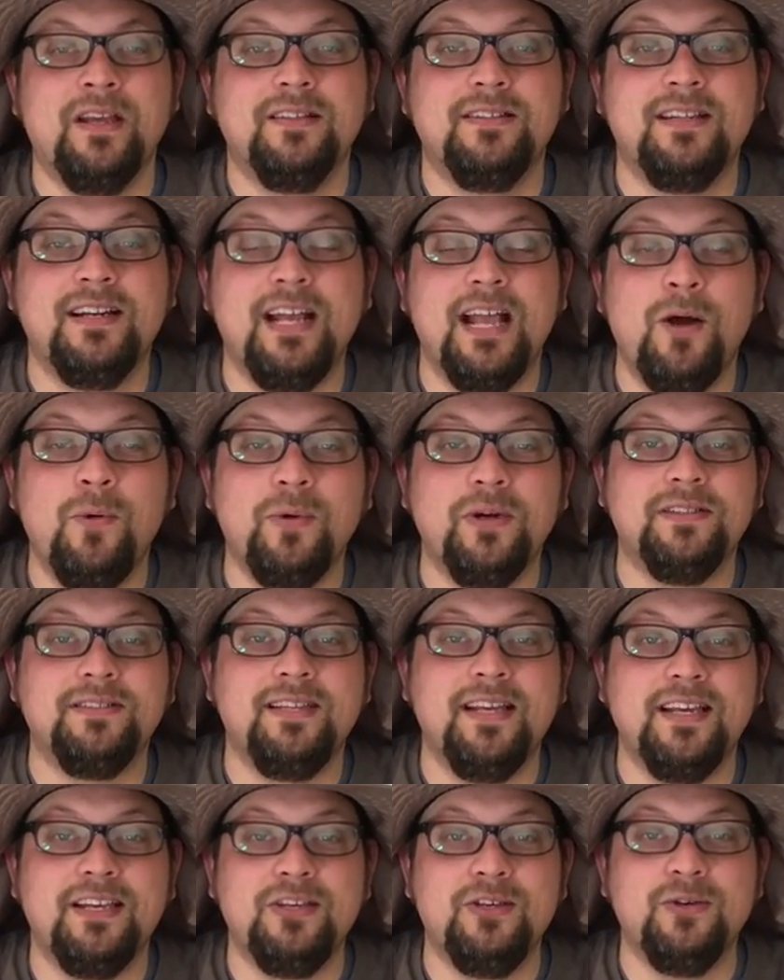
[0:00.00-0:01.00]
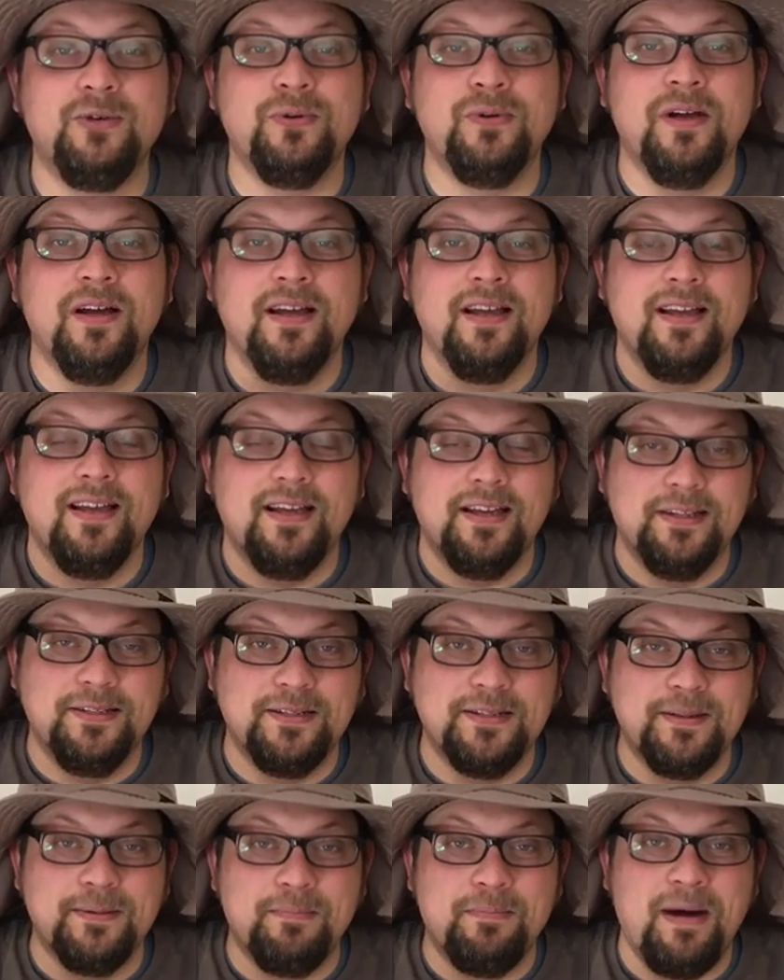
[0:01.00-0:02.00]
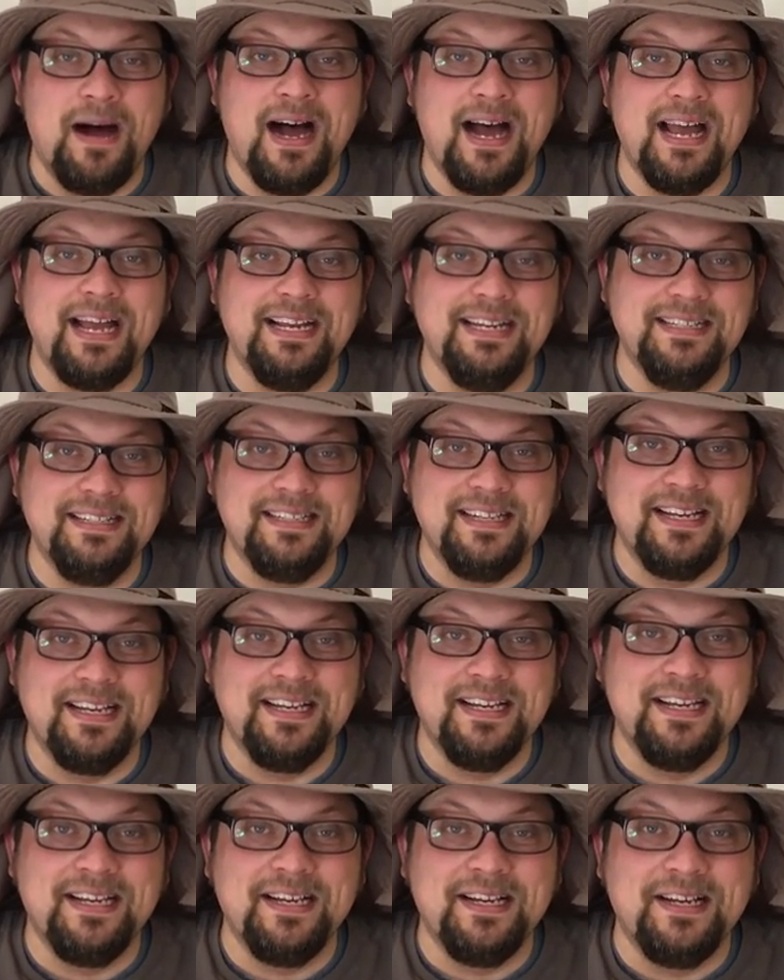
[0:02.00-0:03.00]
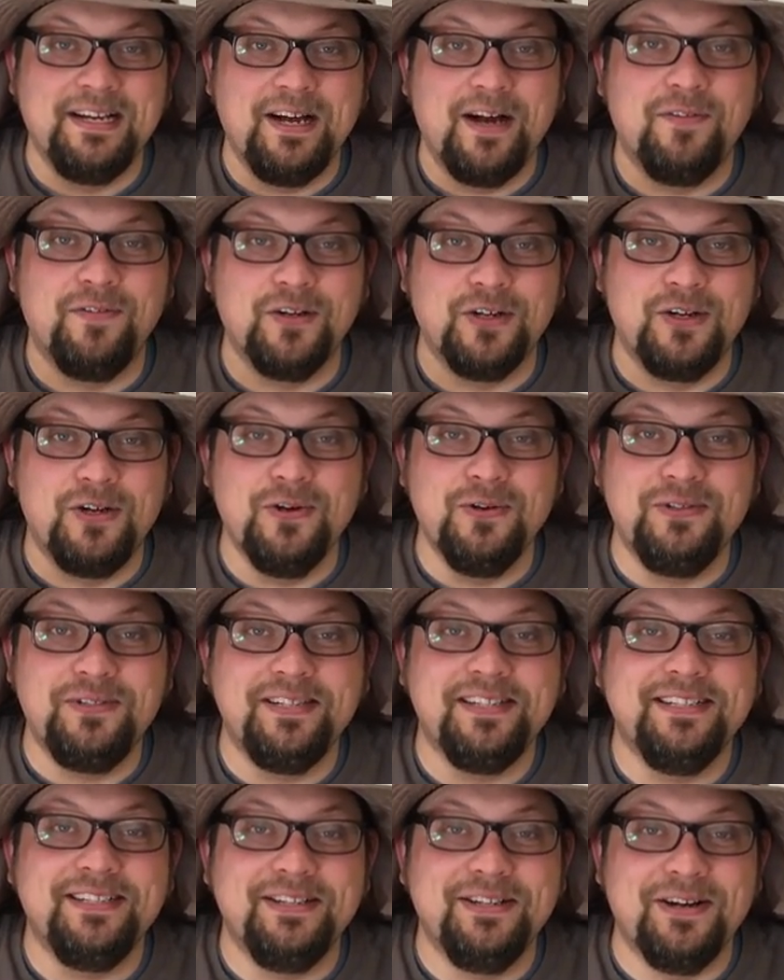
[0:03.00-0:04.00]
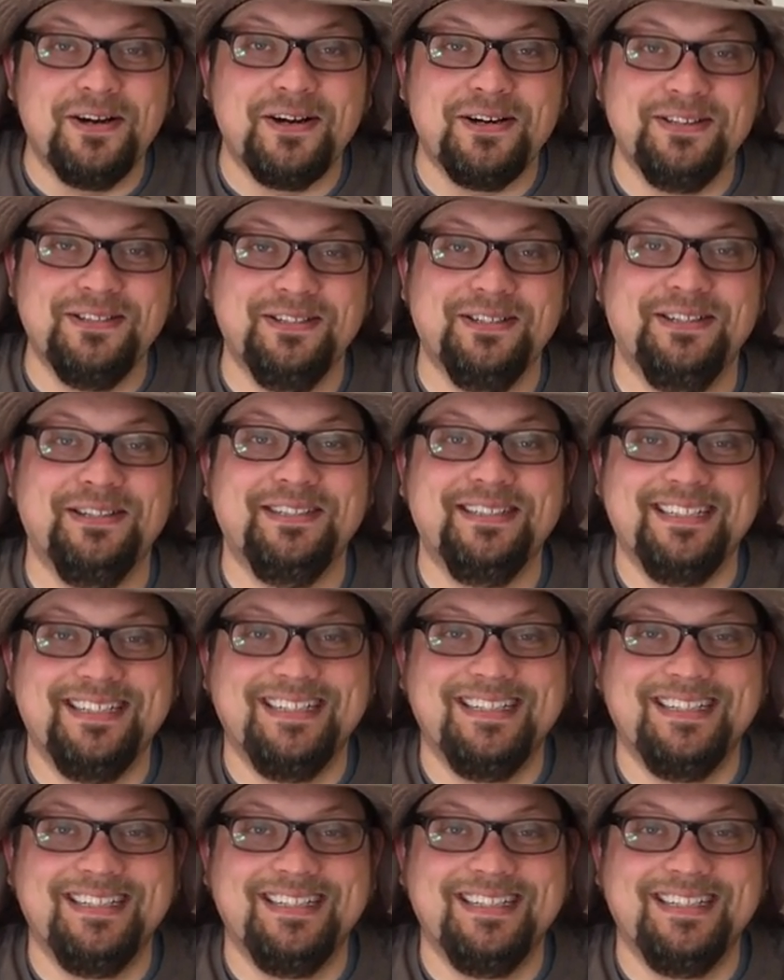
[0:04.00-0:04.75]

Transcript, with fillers: Today I want to take you into the mind of a Guten Gardener.